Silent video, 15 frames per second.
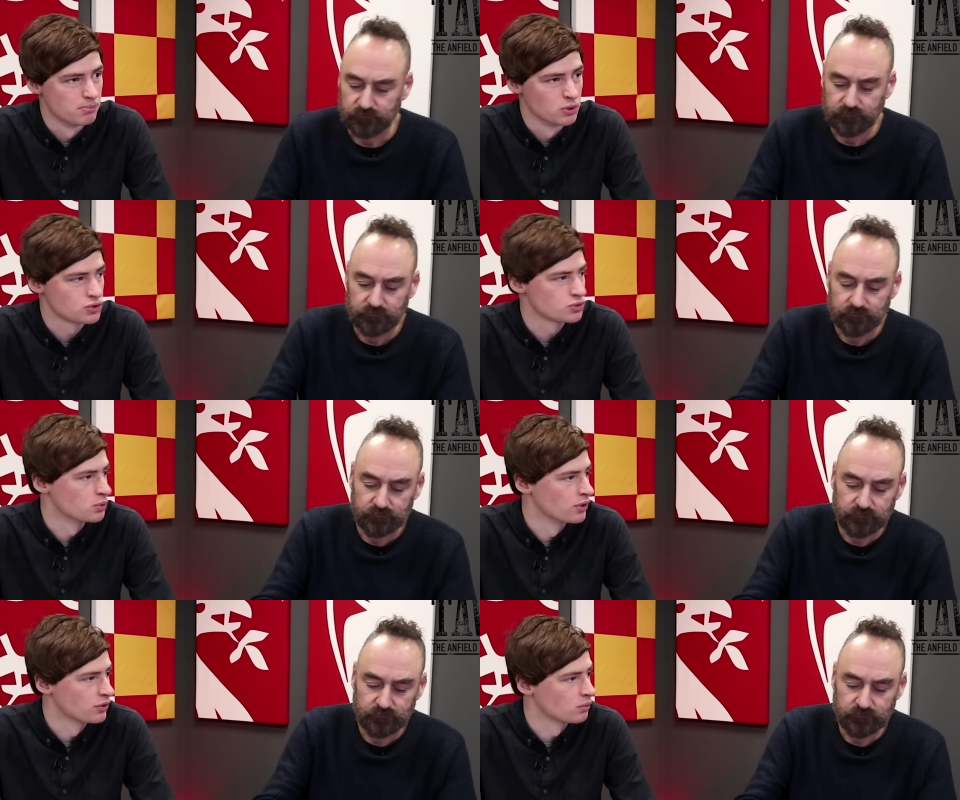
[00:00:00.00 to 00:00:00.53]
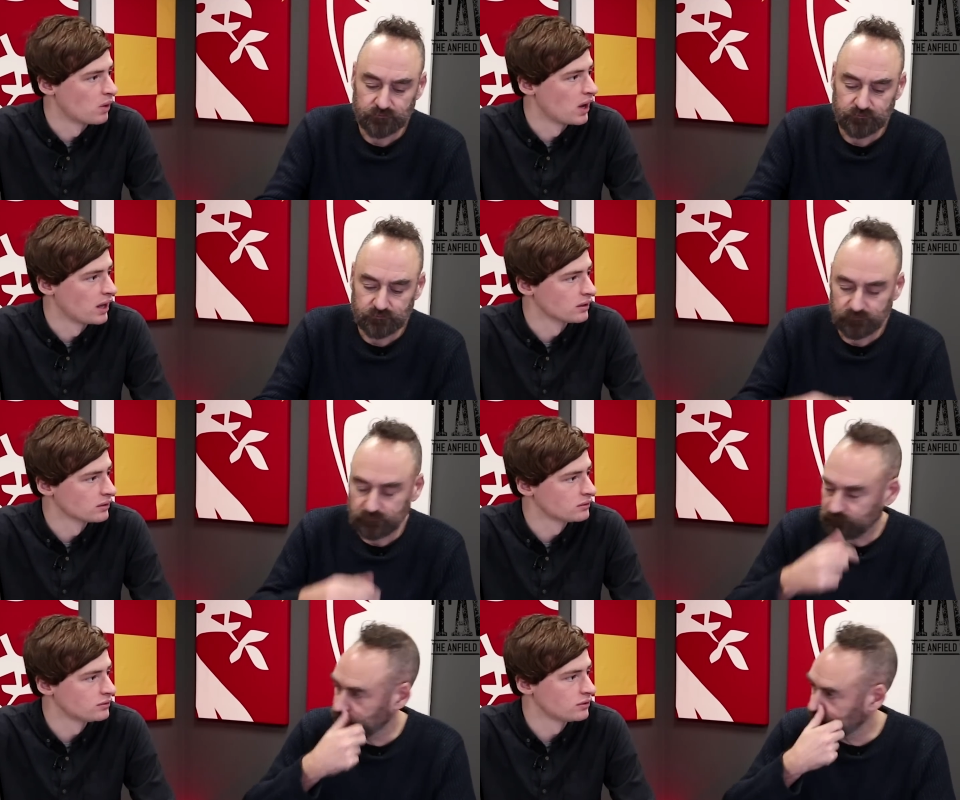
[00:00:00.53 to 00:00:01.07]
Speaker 1: much
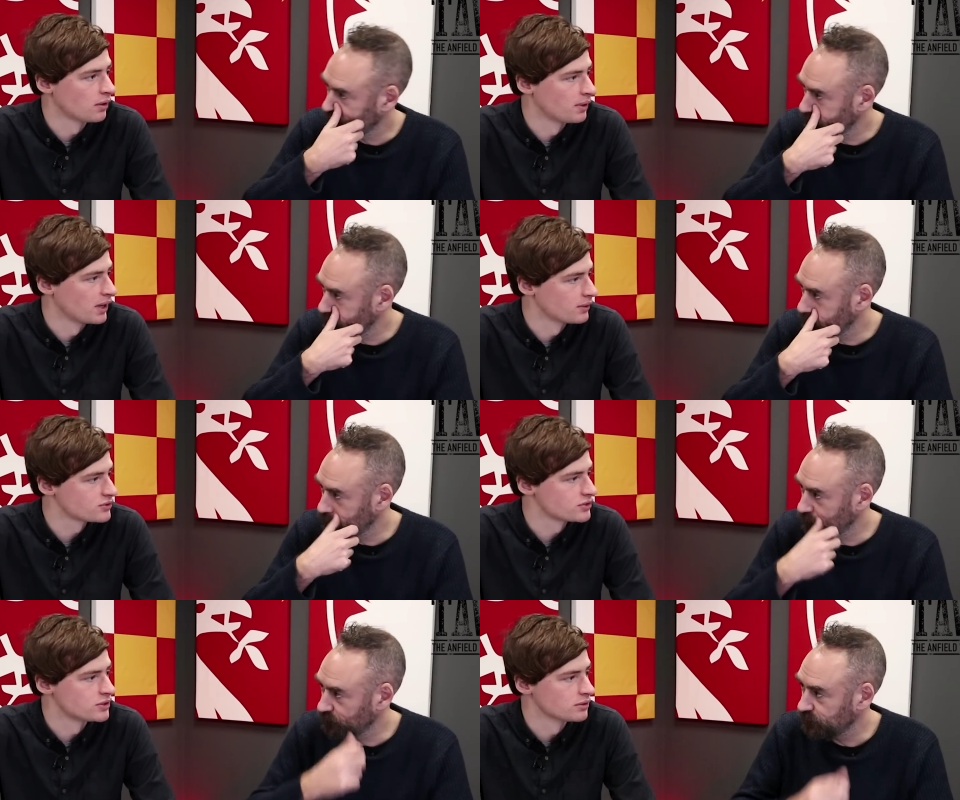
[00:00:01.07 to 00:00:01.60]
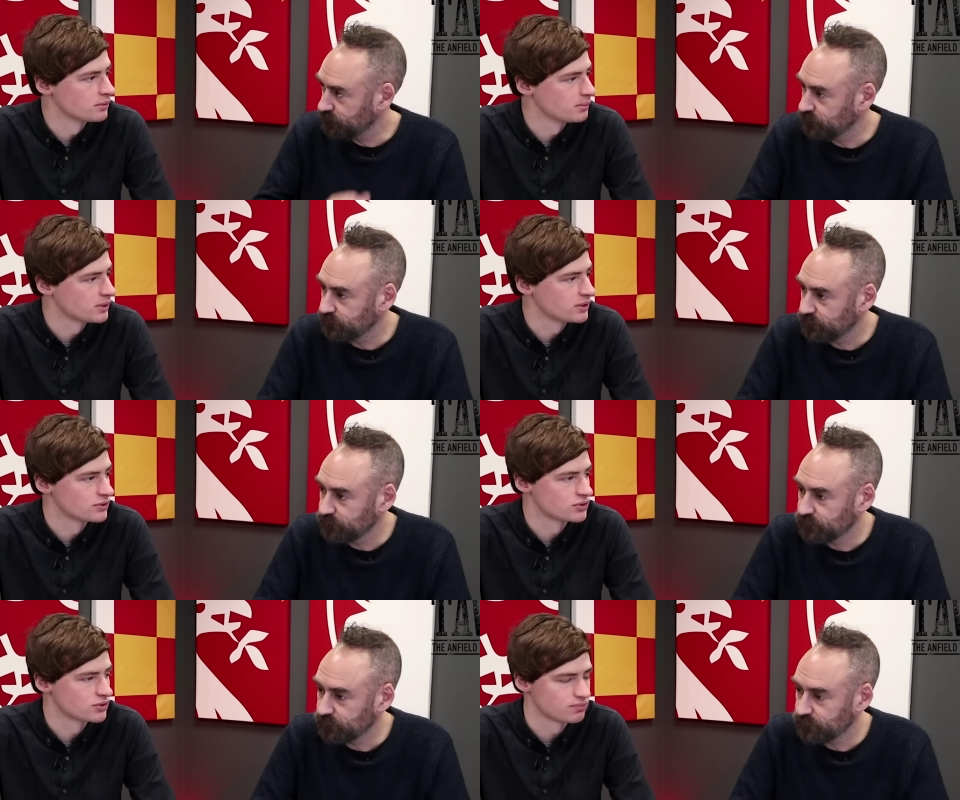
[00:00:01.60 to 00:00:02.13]
worthwhile going out to do
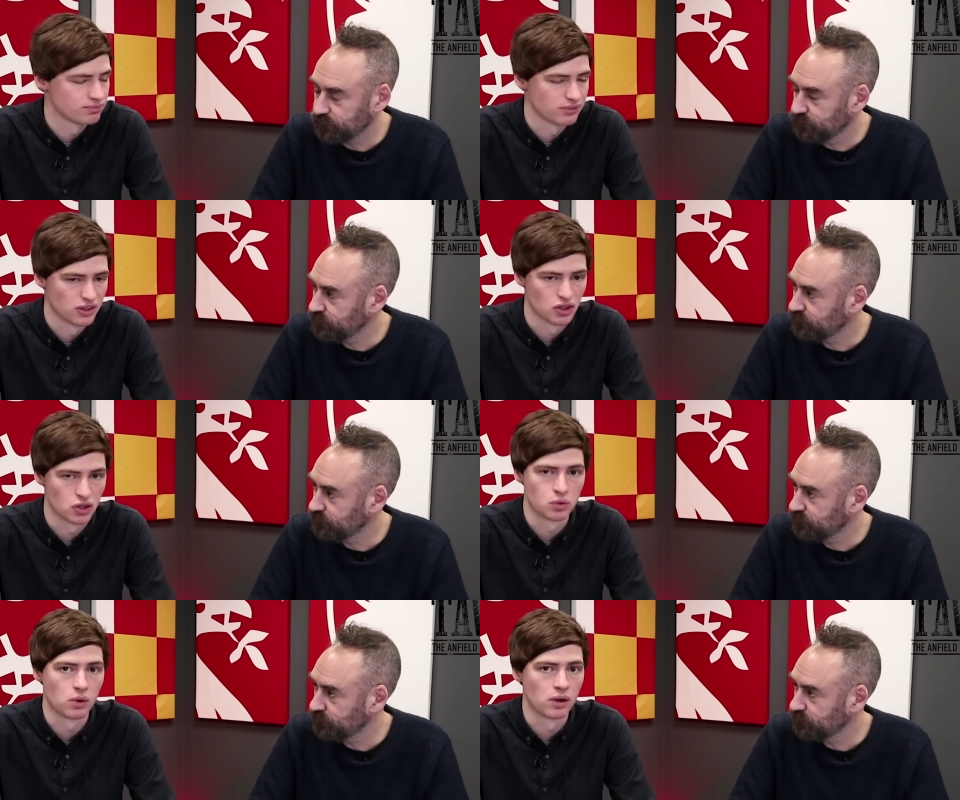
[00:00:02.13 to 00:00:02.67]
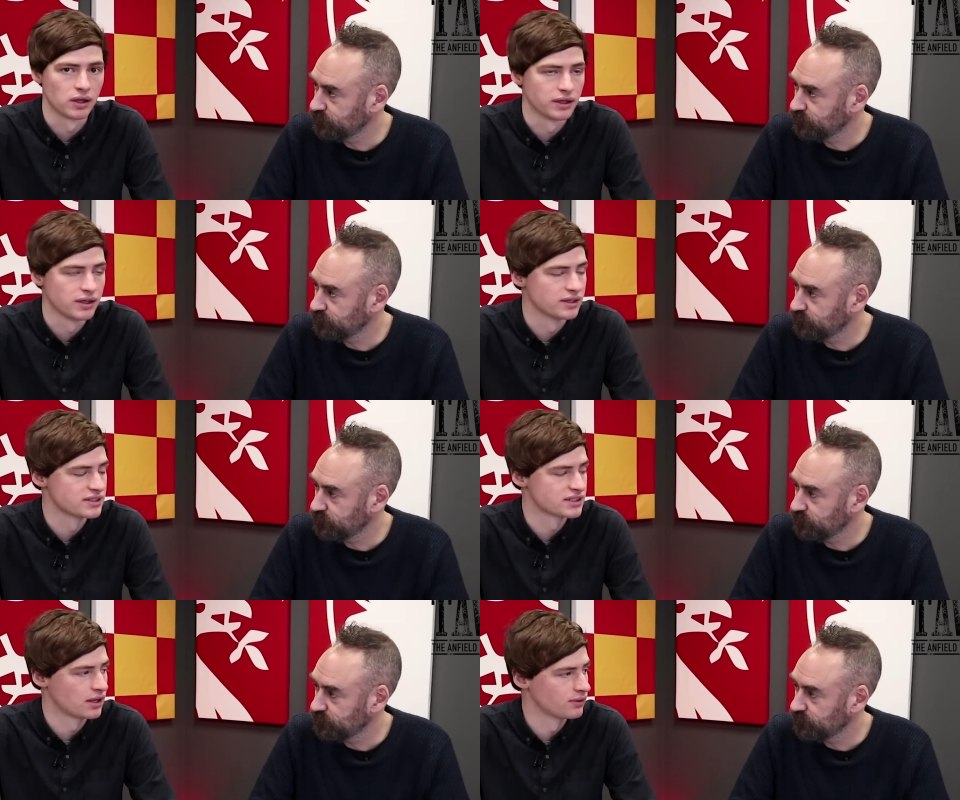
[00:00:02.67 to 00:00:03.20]
it because of the
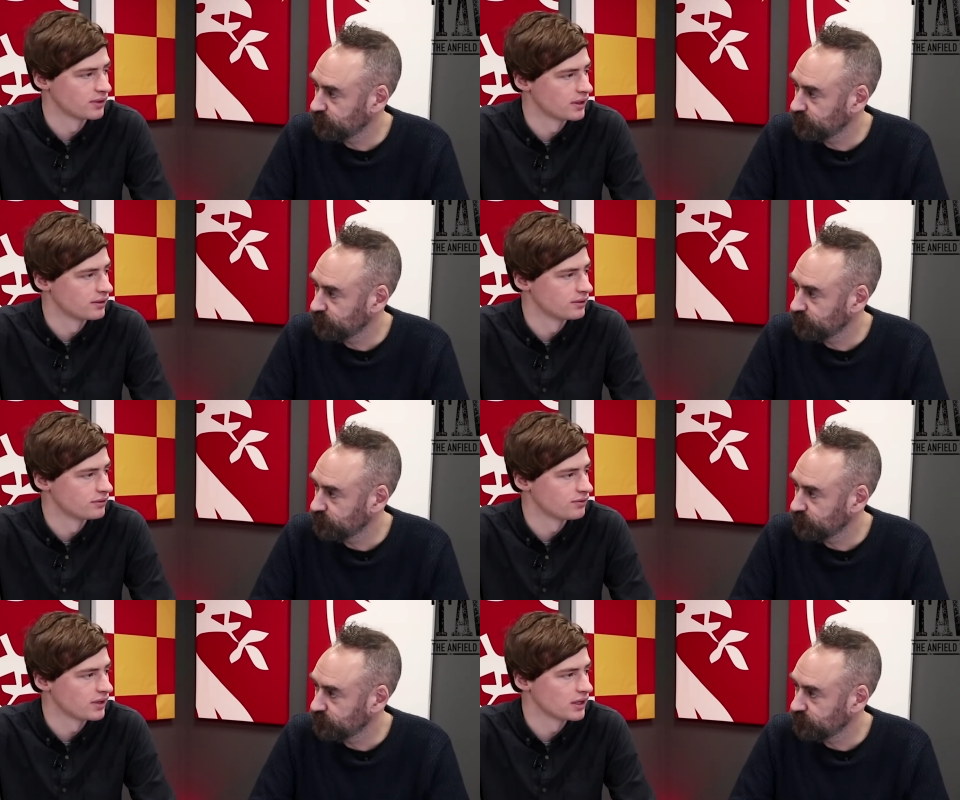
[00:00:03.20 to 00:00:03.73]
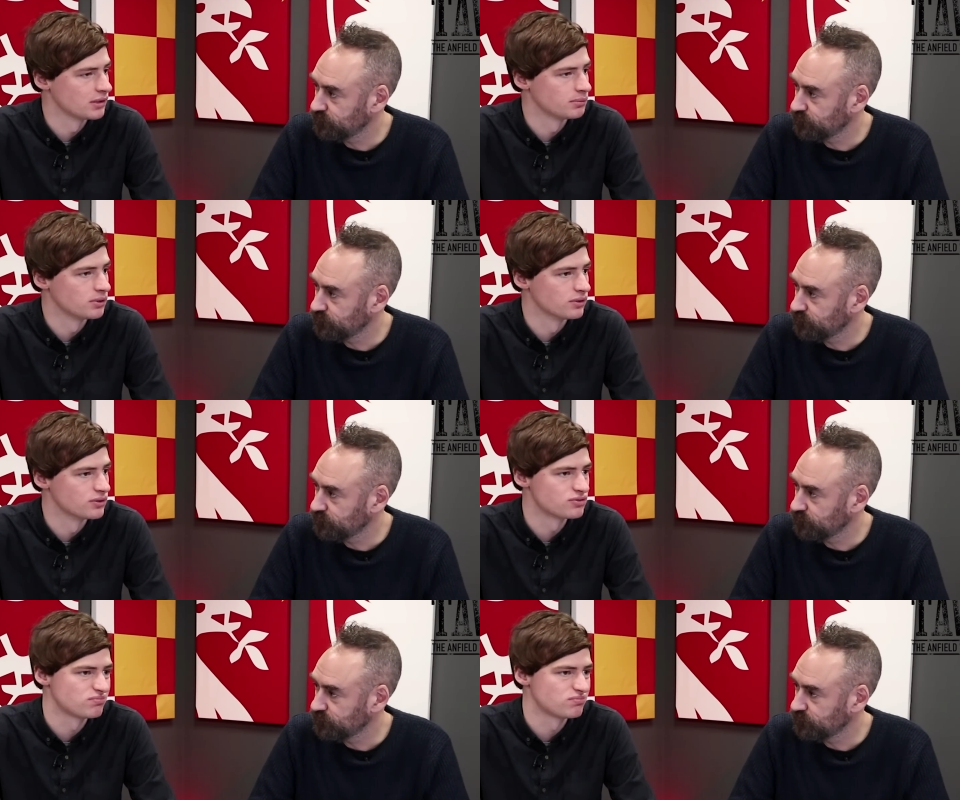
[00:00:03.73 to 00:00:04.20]
quality that's out there and available.